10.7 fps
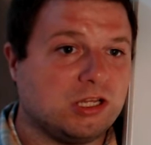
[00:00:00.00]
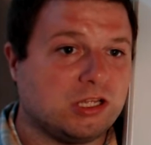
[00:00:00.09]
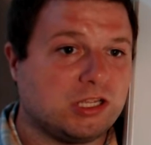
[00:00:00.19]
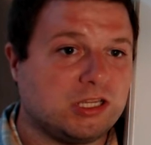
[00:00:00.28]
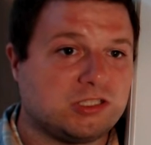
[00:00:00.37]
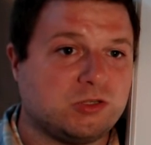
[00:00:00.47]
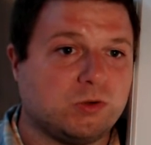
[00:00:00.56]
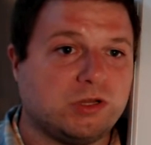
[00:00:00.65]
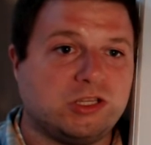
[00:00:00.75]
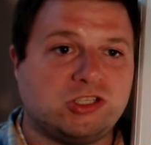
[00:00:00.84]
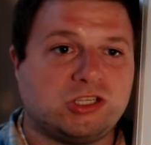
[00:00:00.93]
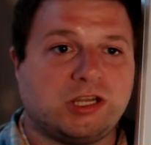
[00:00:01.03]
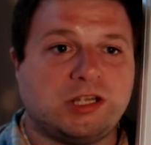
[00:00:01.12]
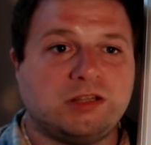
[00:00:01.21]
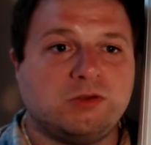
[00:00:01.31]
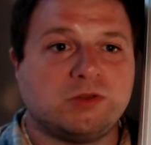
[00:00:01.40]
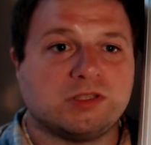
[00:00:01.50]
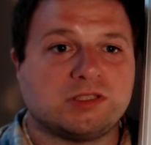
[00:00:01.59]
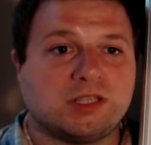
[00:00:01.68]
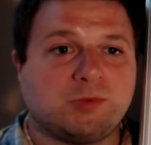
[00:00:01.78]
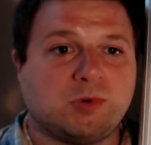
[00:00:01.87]
historian Sean Lucas
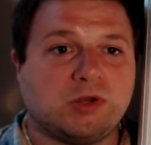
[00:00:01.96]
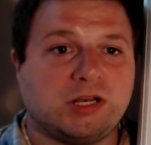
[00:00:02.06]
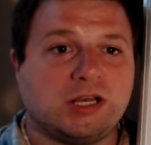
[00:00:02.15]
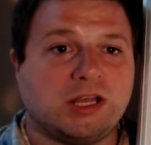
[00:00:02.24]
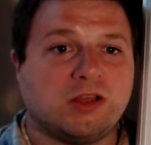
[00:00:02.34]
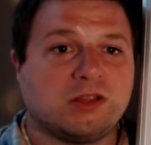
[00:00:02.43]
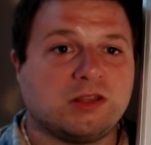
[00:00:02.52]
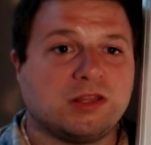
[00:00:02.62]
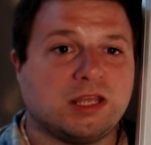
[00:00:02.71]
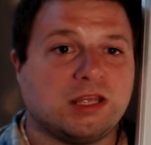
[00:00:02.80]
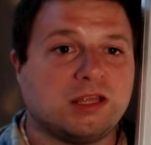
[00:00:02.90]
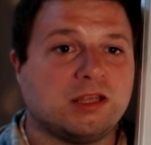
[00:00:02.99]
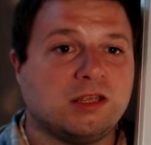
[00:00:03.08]
that pointed out that